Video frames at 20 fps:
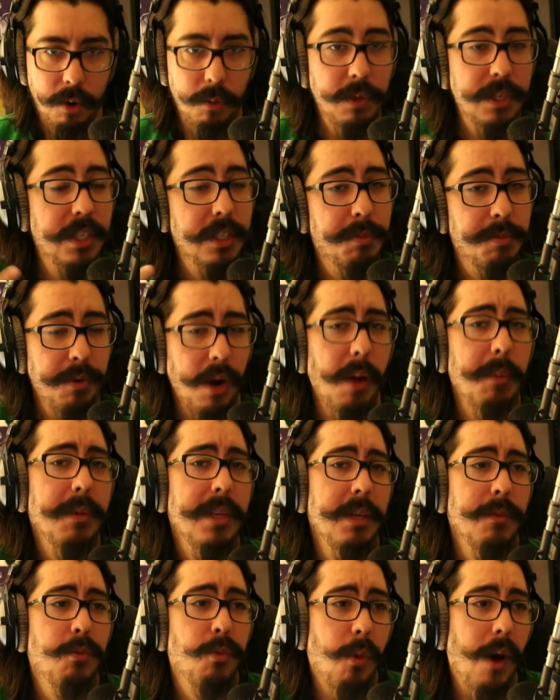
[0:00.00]
which is
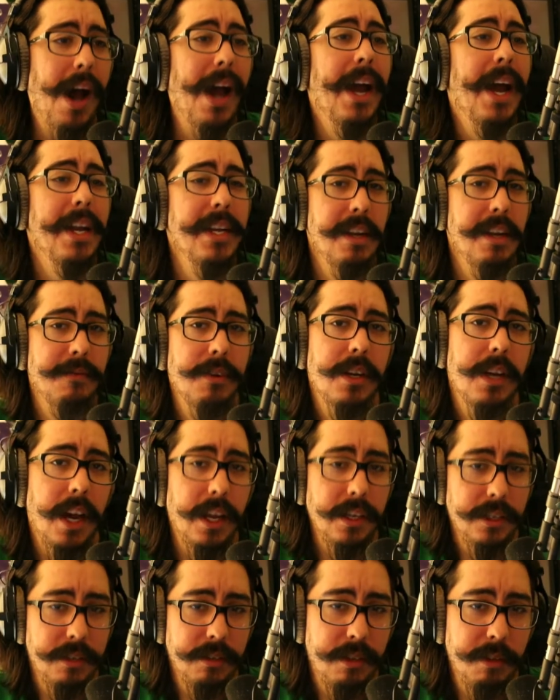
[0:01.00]
probably why I never
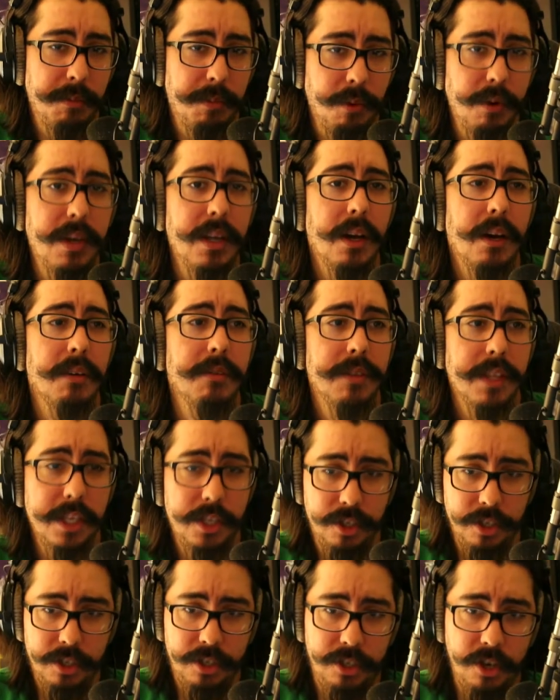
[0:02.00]
got to the point of let's
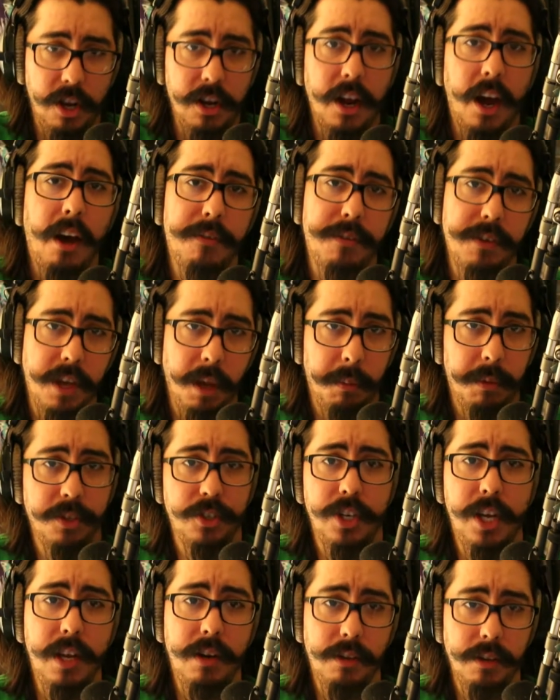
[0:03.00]
just shut off a couple
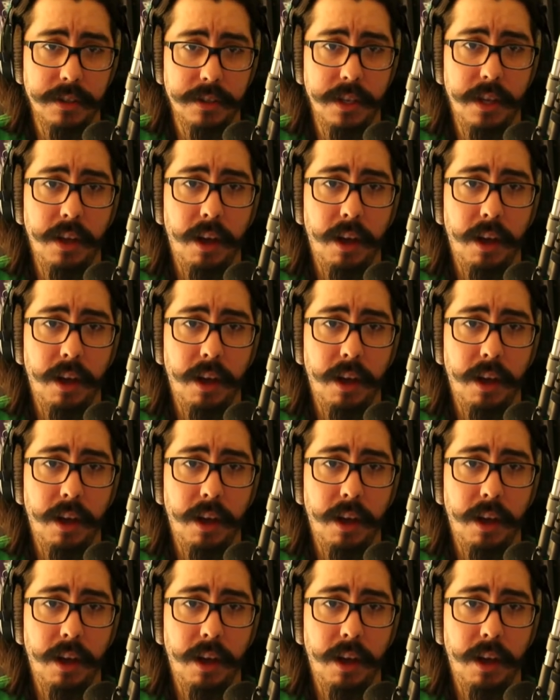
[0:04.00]
channels